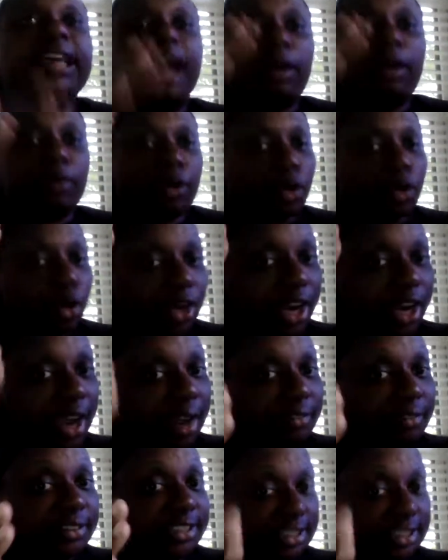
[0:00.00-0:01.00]
I recorded
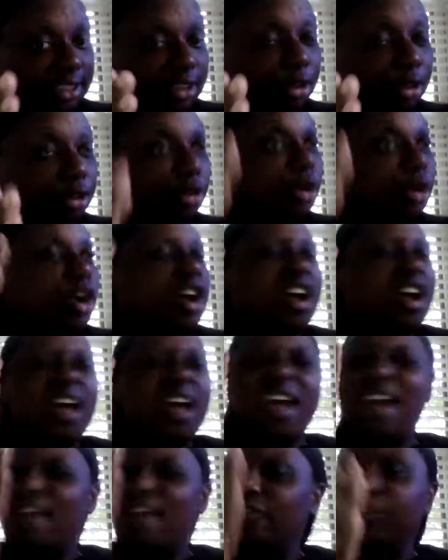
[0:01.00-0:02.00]
every single
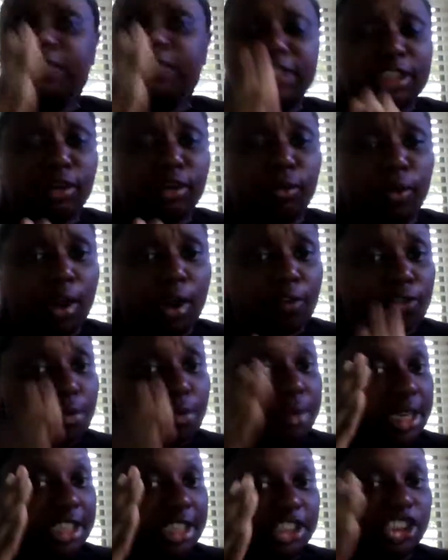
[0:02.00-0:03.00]
word
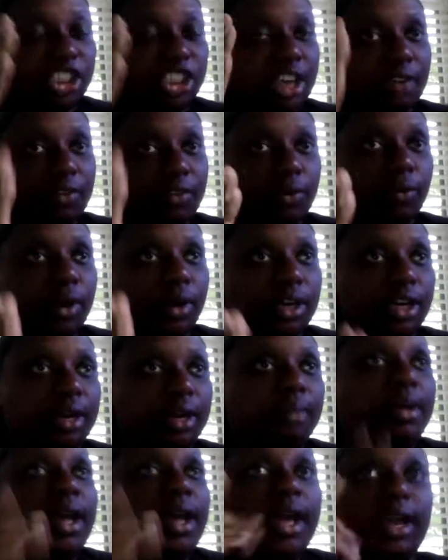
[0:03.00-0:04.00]
from each and every one of
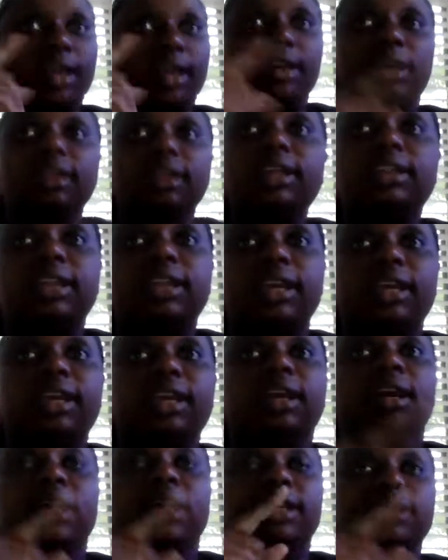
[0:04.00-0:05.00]
them. And another
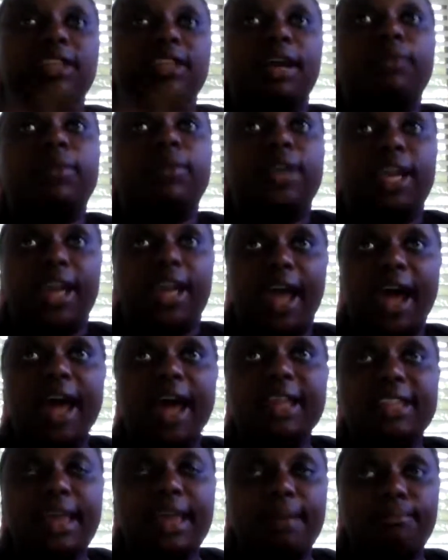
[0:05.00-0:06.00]
thing is that when they
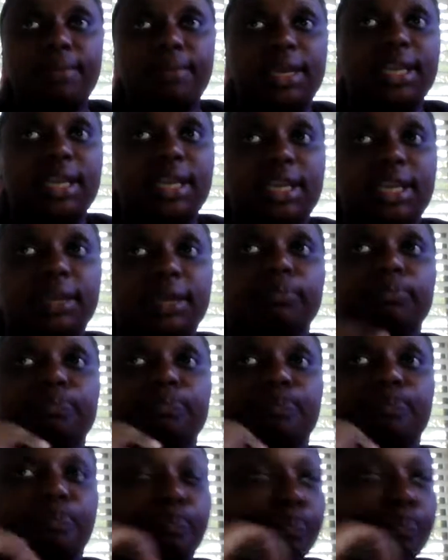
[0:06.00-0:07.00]
had that meeting,
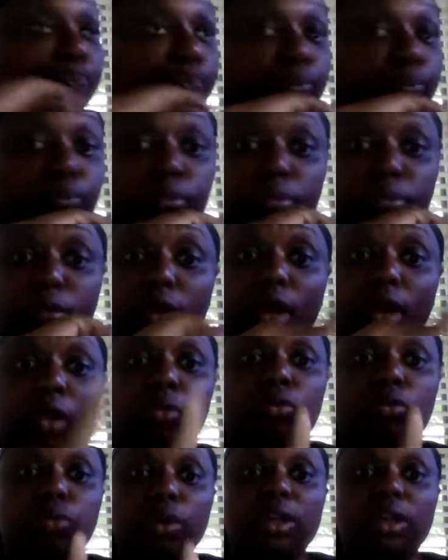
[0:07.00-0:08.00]

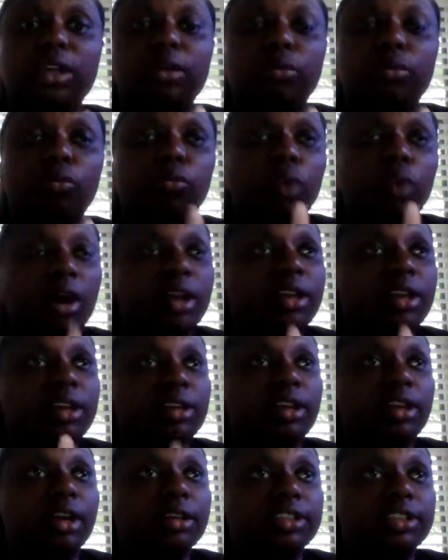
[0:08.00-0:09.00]
what one of the
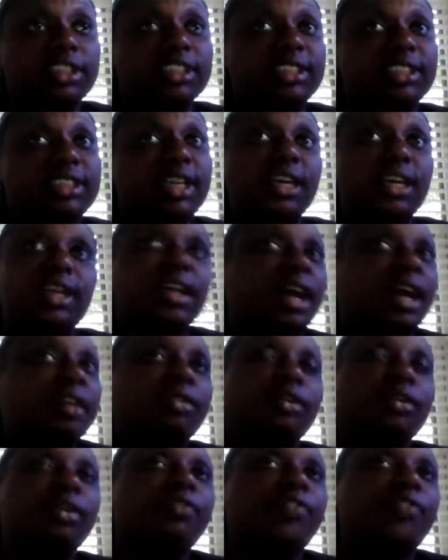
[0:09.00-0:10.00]
nurses said, and I
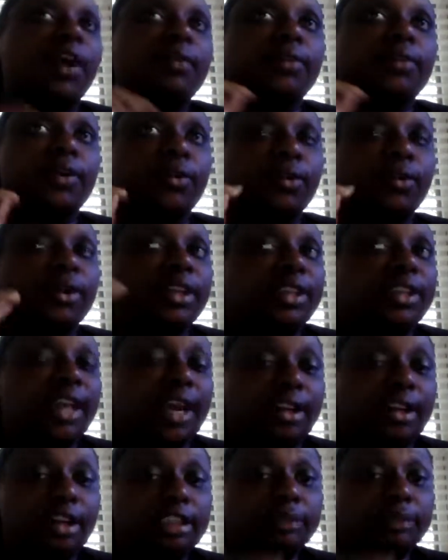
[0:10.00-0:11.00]
don't know if I recorded
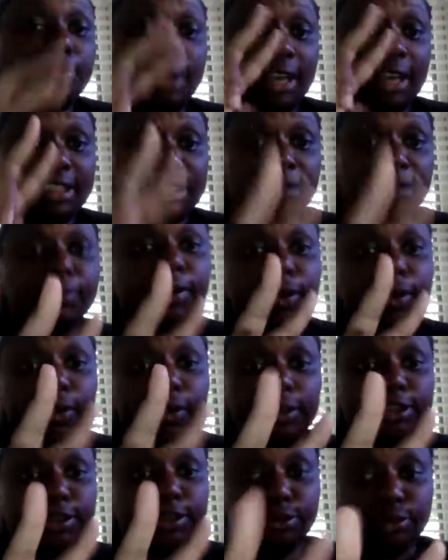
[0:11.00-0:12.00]
that nurse, but I did
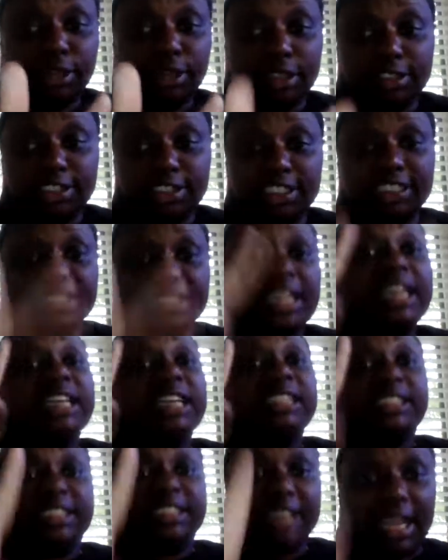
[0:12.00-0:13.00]
record two nurses
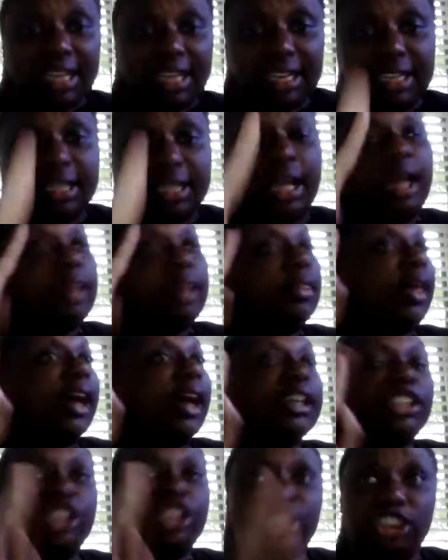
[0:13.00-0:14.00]
stating
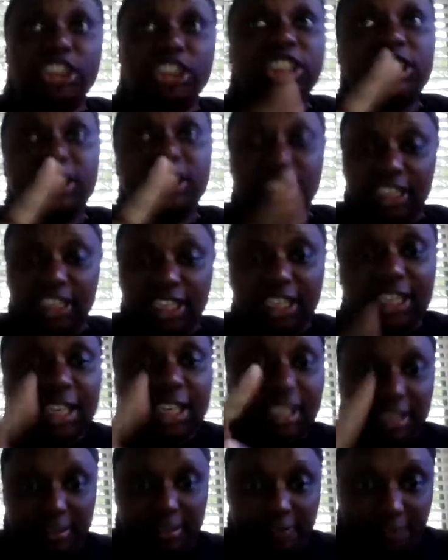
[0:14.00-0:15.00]
that she
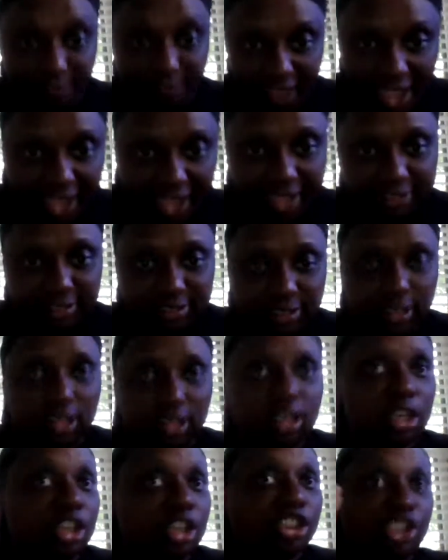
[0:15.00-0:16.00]
in fact,
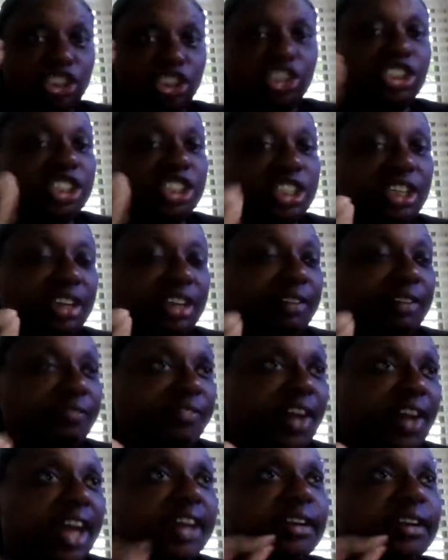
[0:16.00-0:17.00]

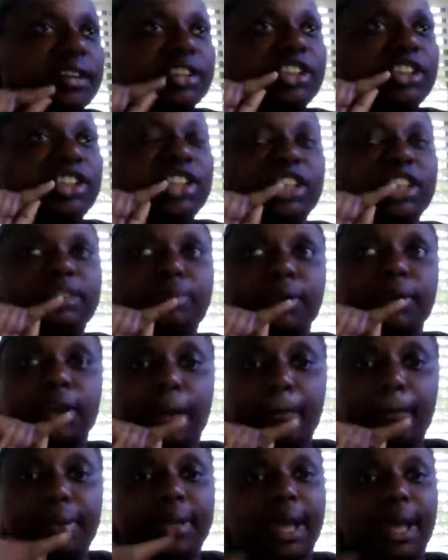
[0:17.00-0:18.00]
she has been
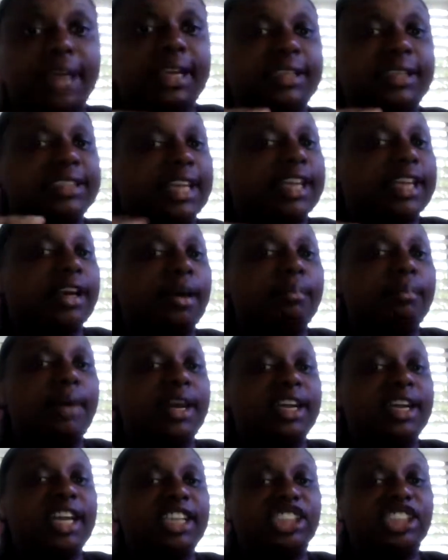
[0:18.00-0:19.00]
compliant, taking her
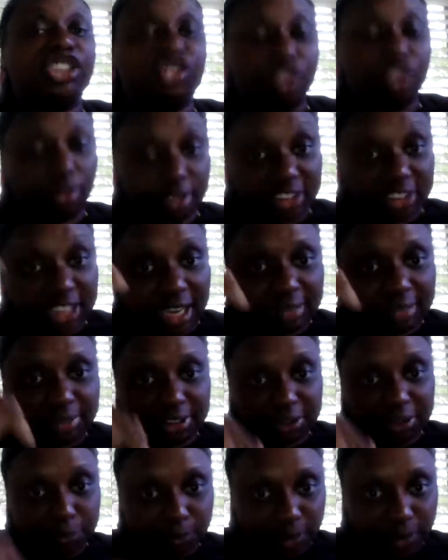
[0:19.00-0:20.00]
medications from the time
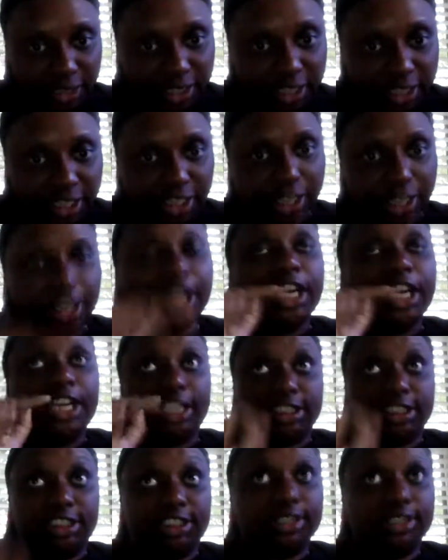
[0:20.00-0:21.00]
she went in there
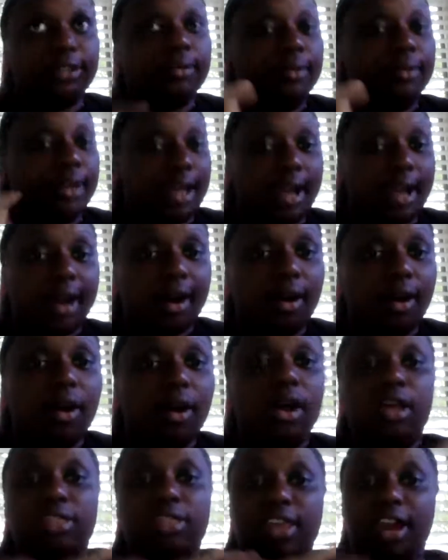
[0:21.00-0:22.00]
until now.
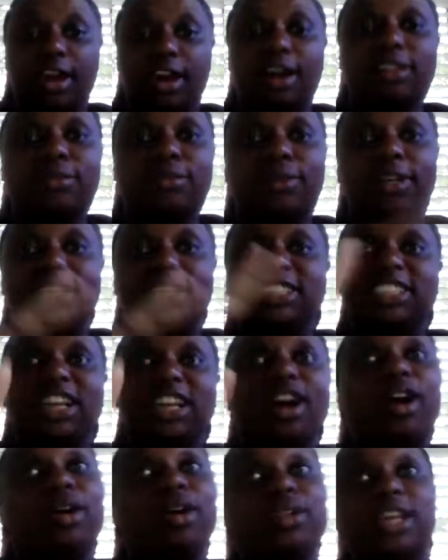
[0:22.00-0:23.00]
That other one, they said,
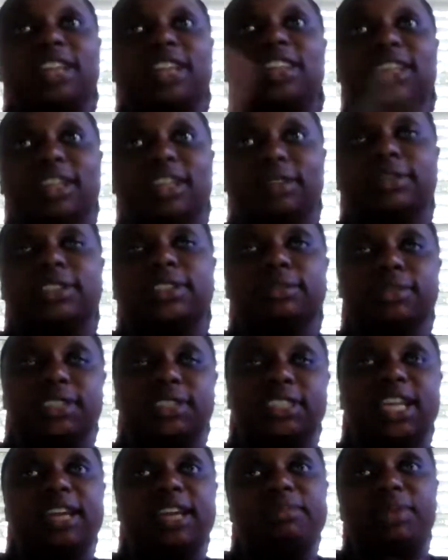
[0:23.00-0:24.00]
oh, they think it was a
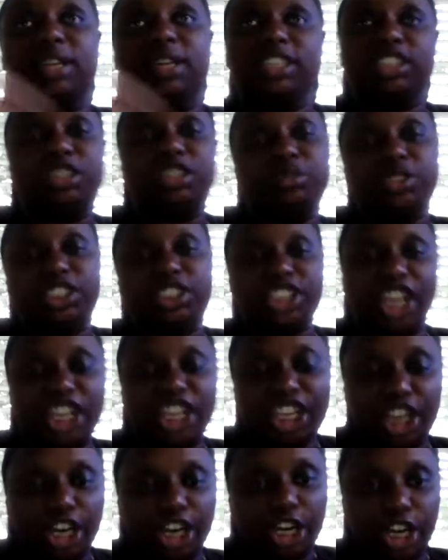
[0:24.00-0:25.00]
mistake because she was
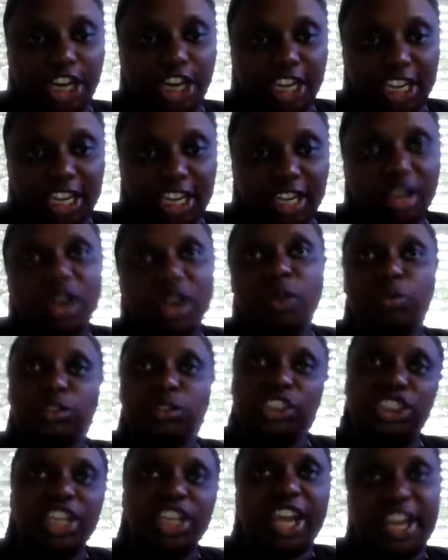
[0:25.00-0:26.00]
shaking her hand when
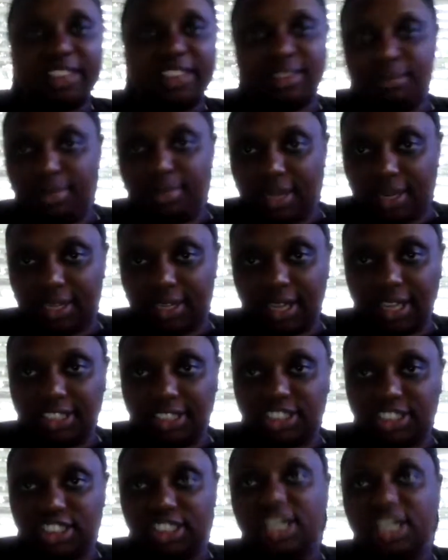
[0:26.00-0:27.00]
she had the
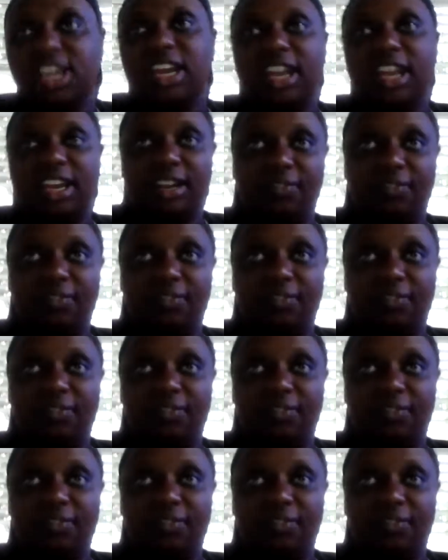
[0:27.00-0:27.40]
medication and it